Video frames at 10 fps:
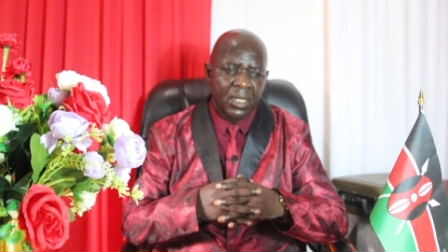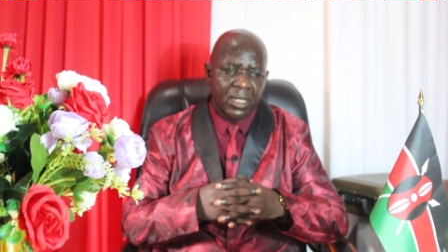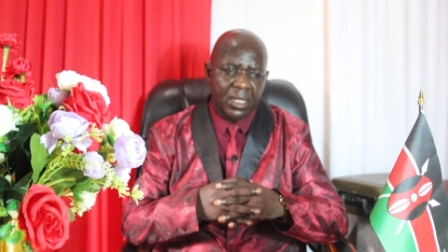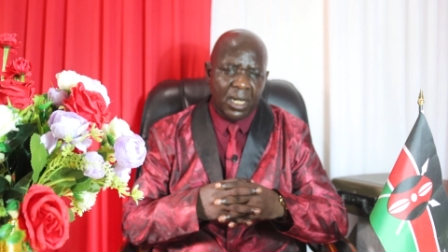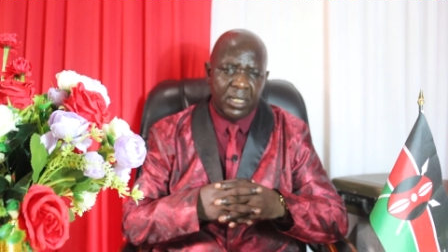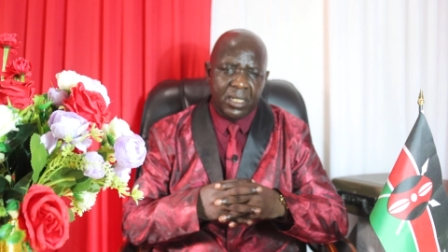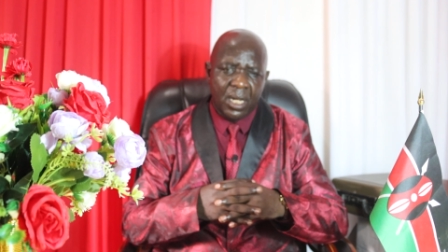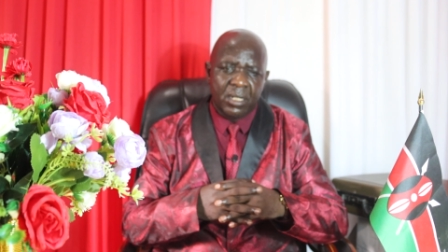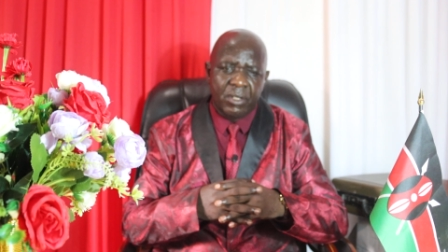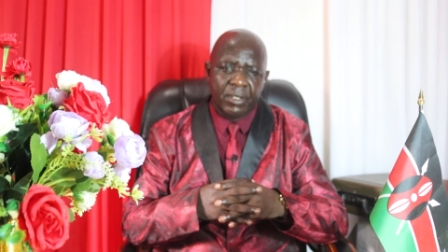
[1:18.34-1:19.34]
And I
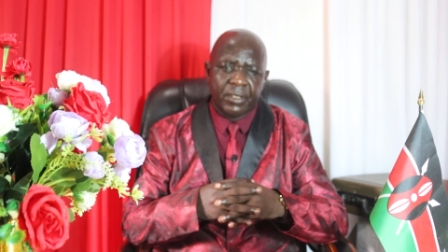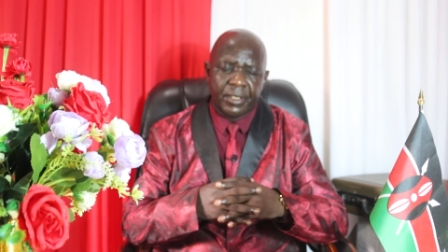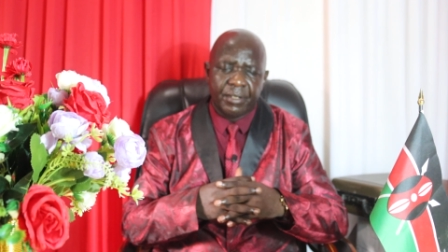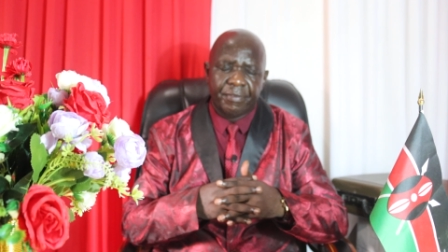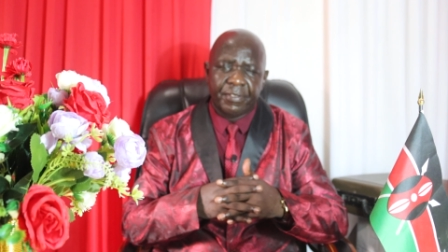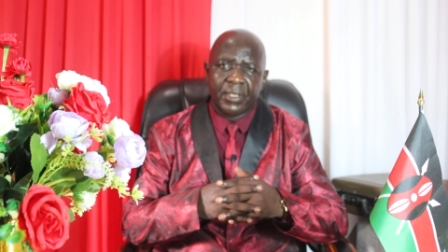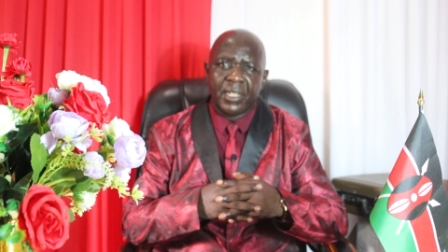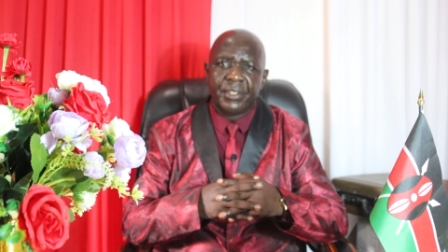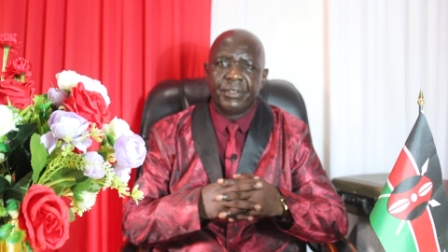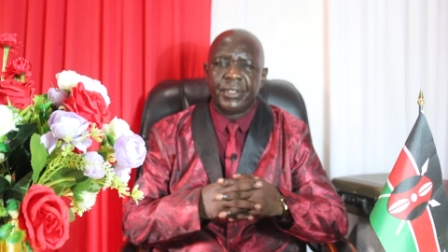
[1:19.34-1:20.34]
thank God for
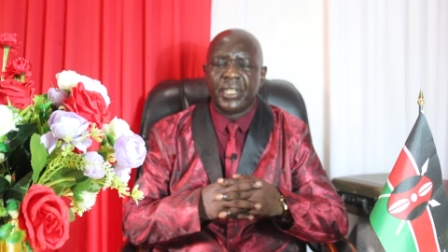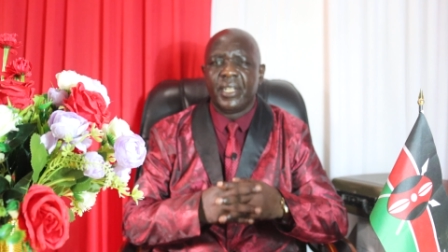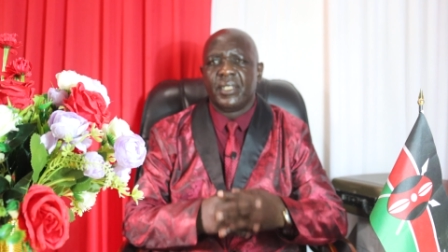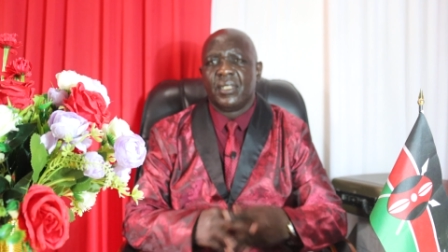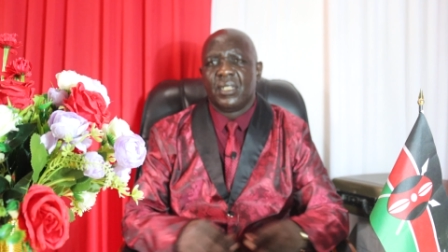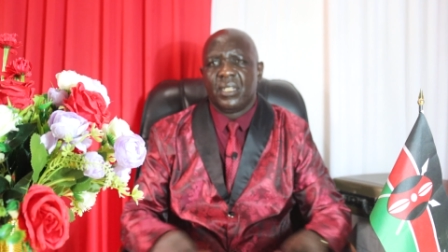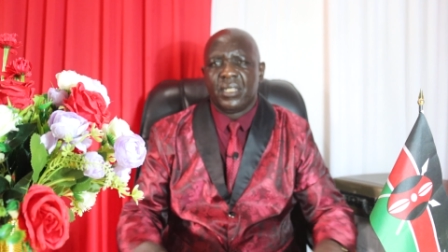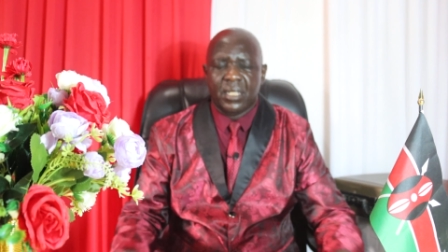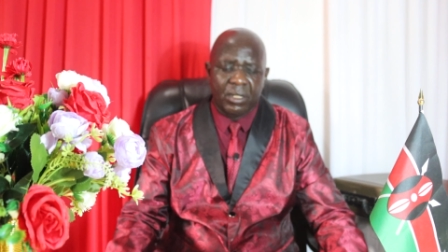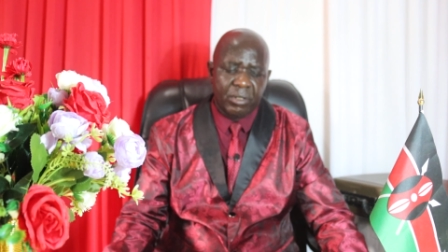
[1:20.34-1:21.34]
the new day.
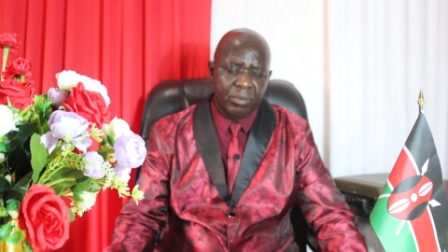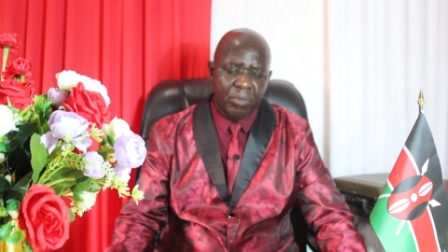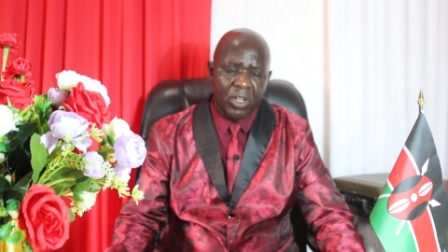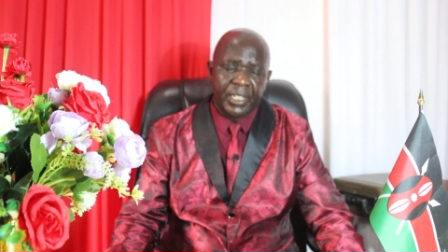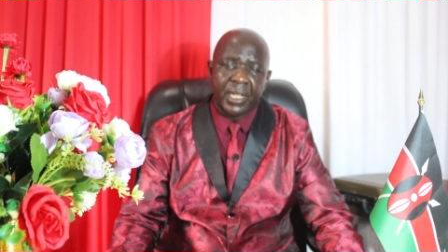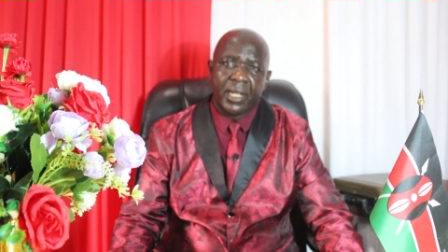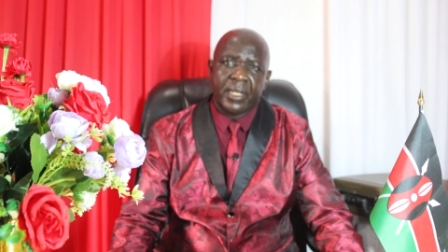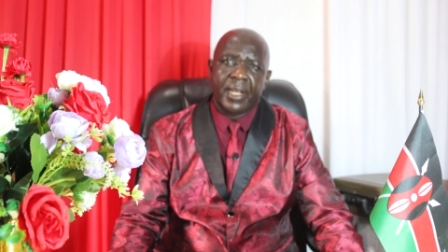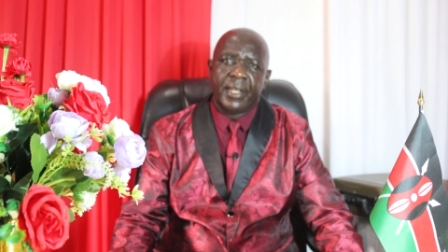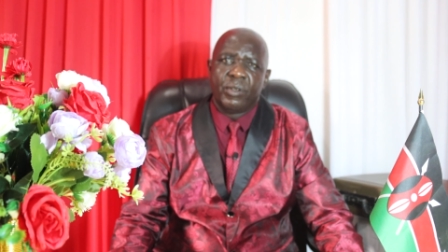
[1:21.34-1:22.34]
It's a good morning
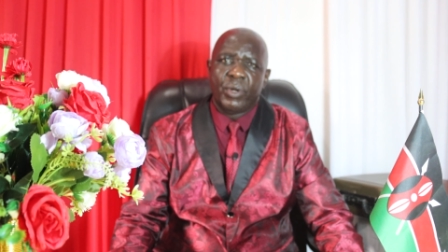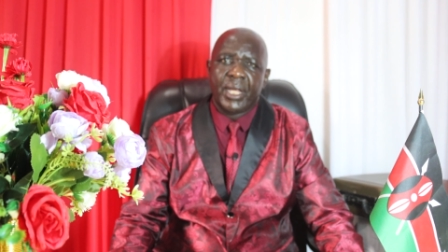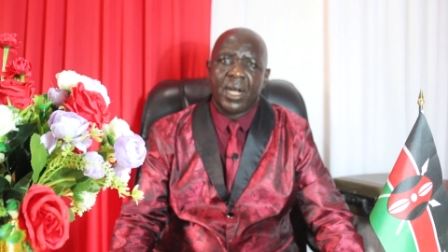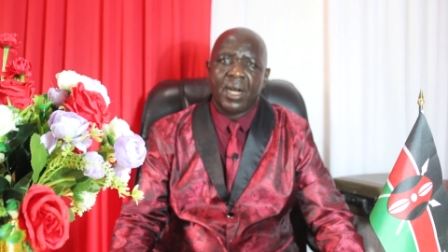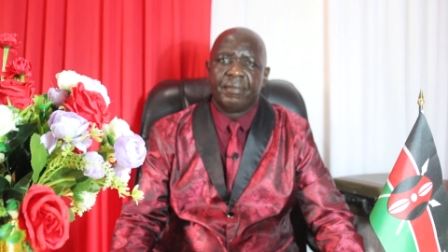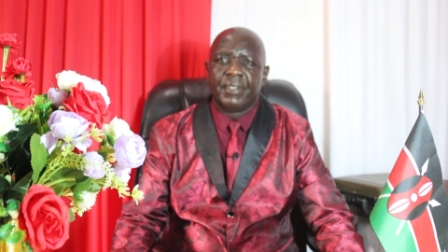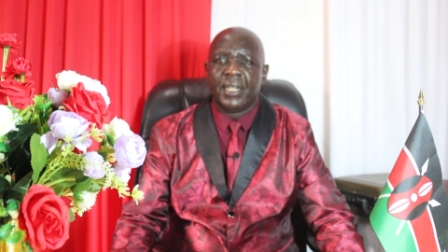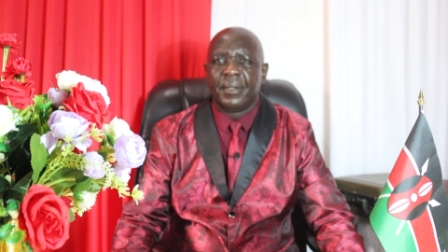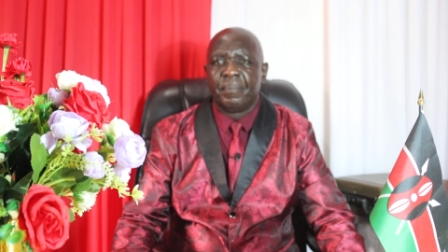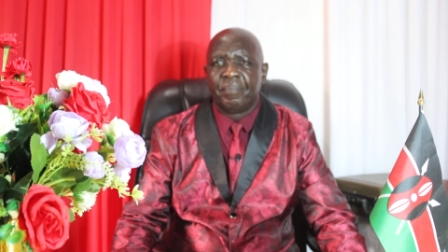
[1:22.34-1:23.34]
again. We have
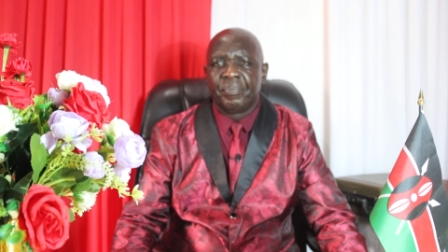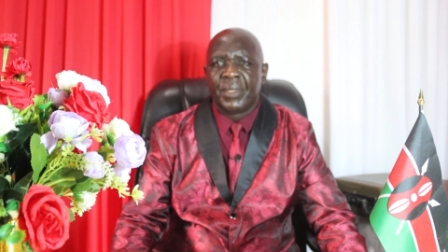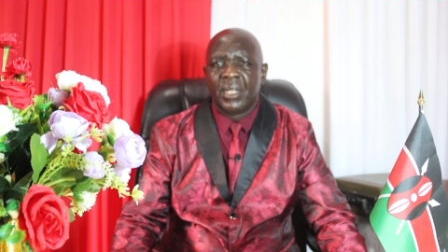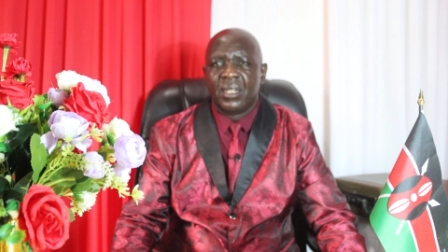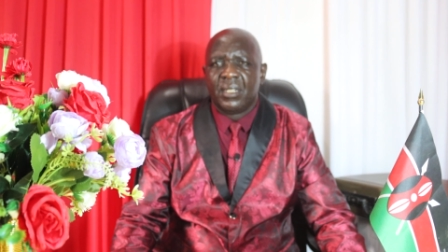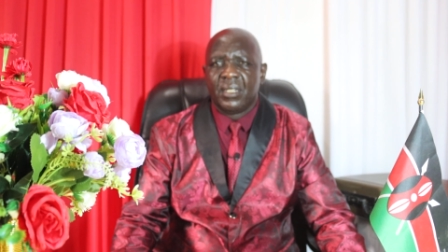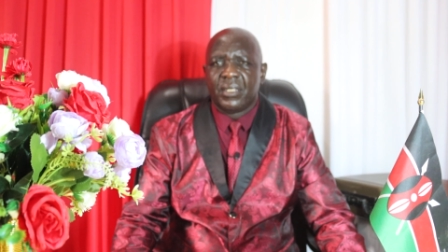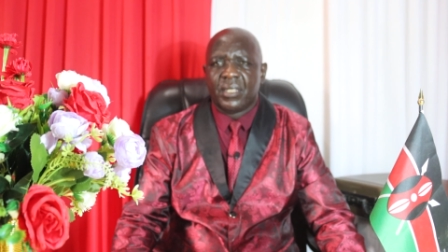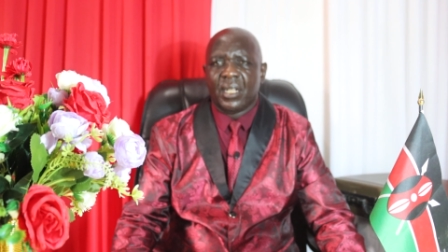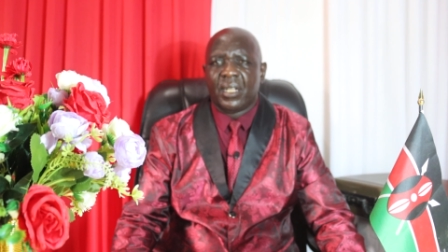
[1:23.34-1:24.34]

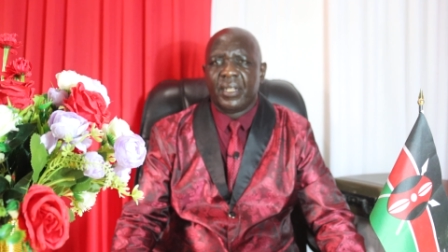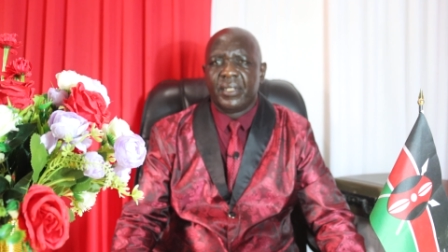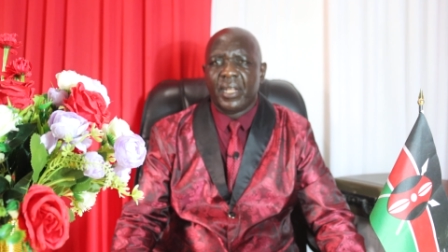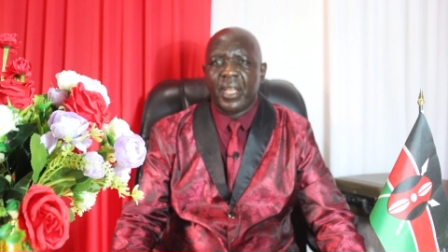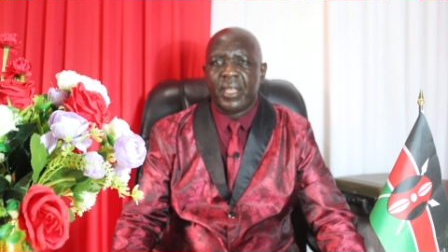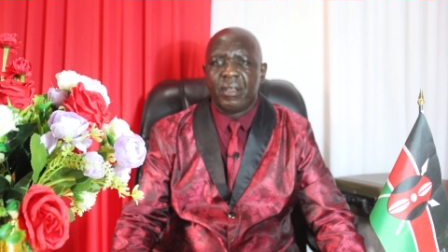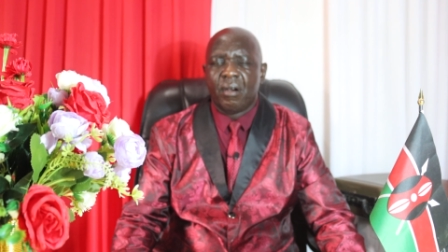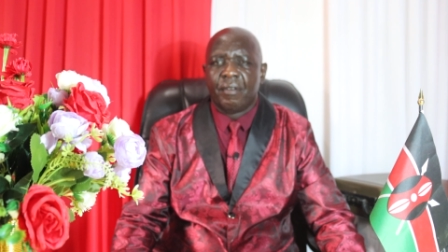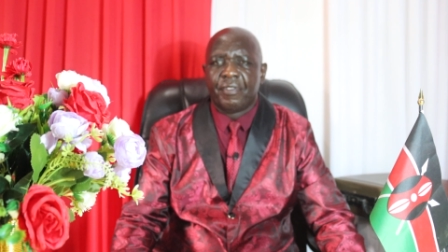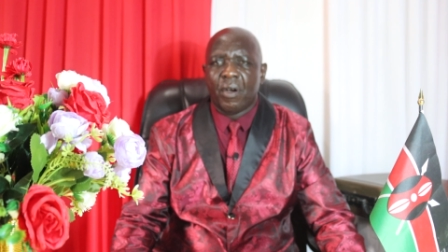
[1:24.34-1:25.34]
the second day
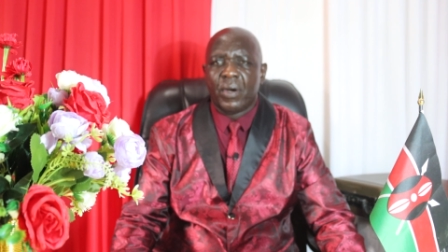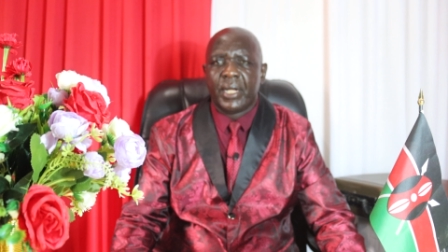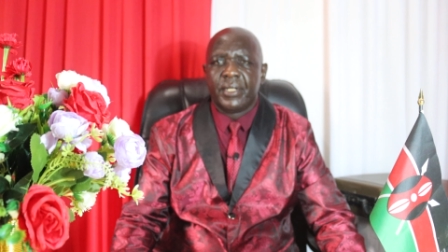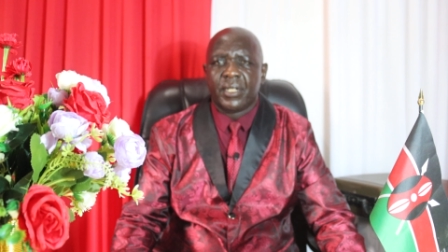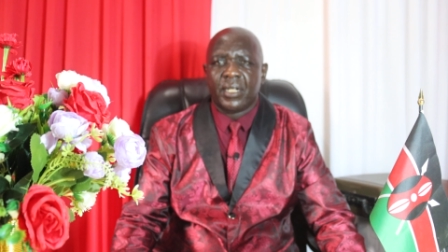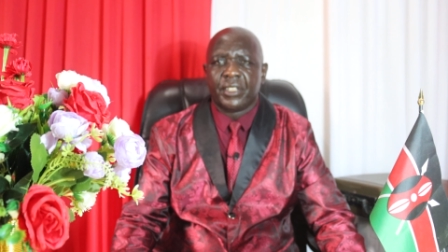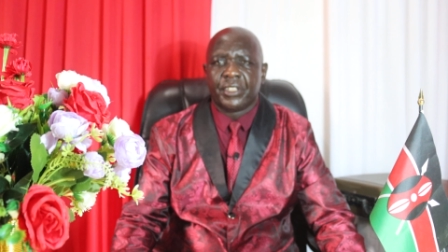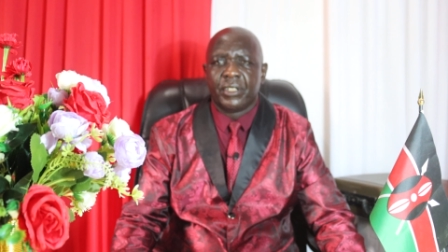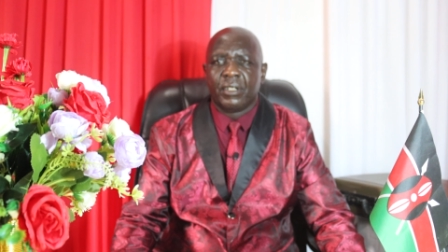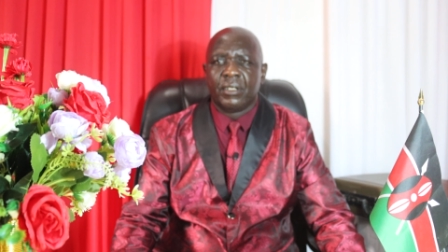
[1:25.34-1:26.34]
of our
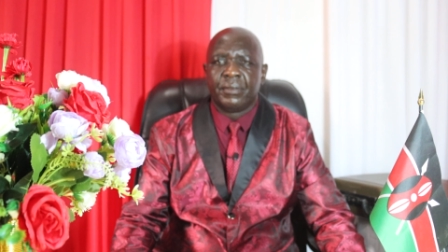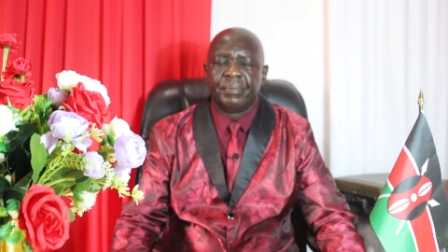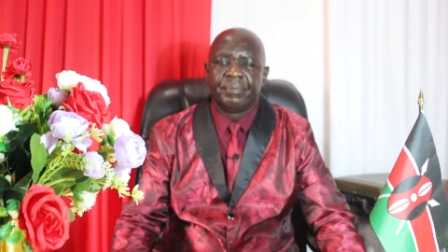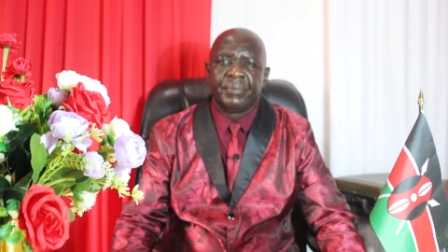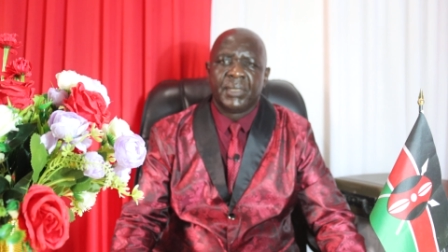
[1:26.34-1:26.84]
international